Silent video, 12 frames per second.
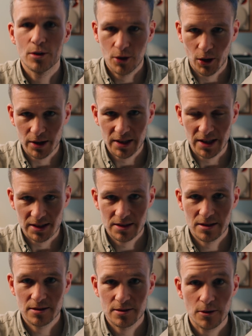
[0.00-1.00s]

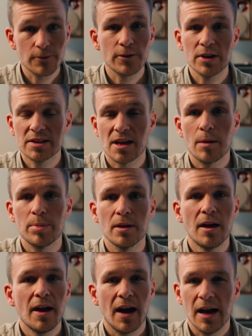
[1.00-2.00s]
context. So for
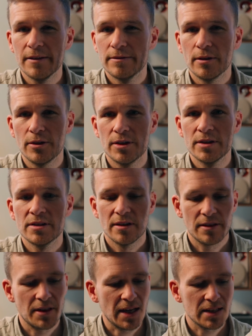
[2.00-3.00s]
example, I've learned
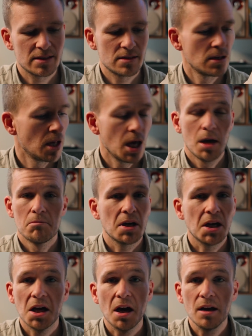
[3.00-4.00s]
that
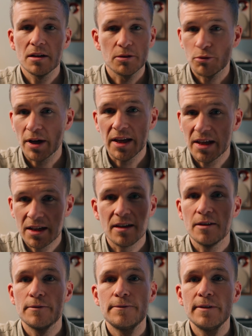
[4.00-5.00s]
color grading
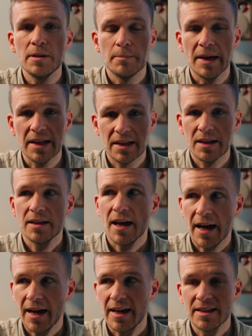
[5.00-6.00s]
in
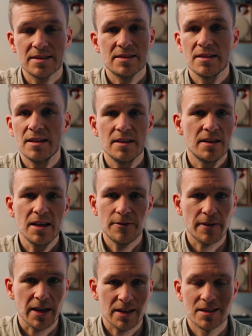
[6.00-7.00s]
filmmaking has the
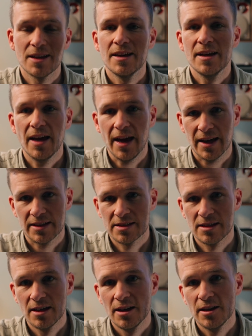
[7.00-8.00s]
effect
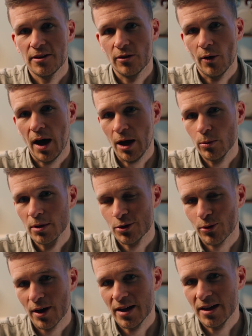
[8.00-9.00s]
X. So I will
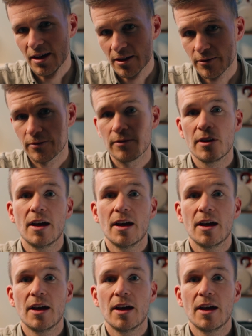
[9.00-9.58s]
try, if